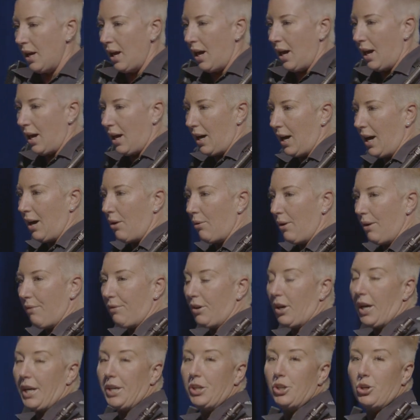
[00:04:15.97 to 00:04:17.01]
However,
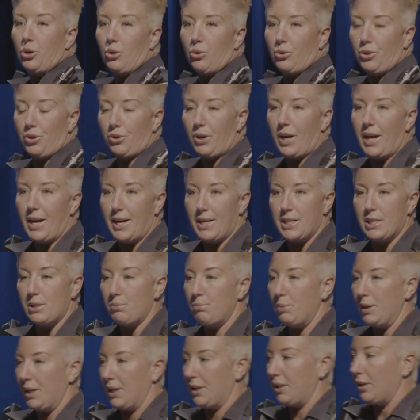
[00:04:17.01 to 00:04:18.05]
I know there has
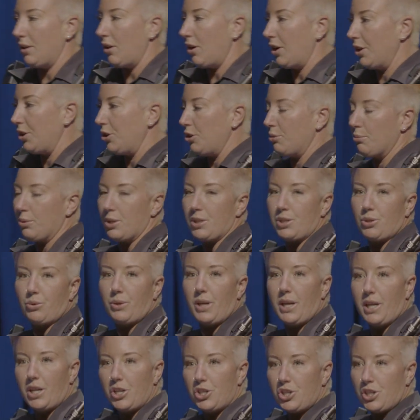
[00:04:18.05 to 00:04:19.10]
been on numerous
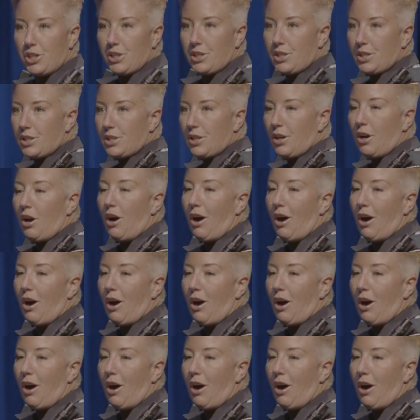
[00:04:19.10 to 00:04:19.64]
occasions